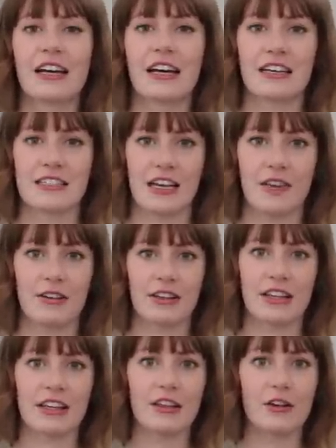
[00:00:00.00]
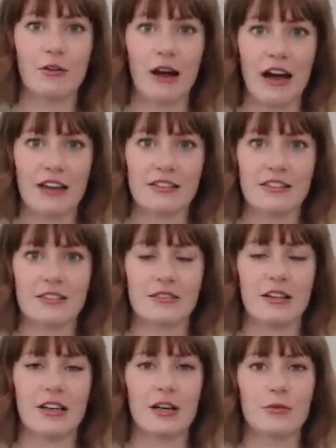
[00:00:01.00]
as having like the grass
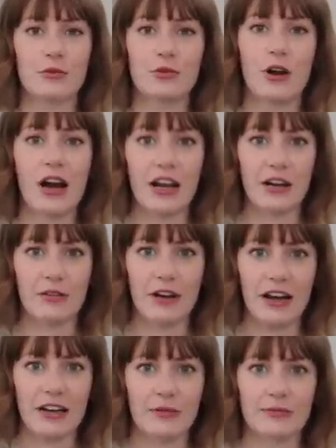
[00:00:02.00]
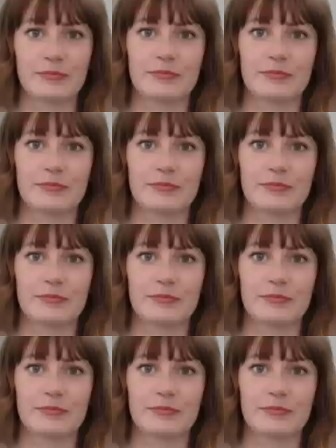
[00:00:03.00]
um, drying rack.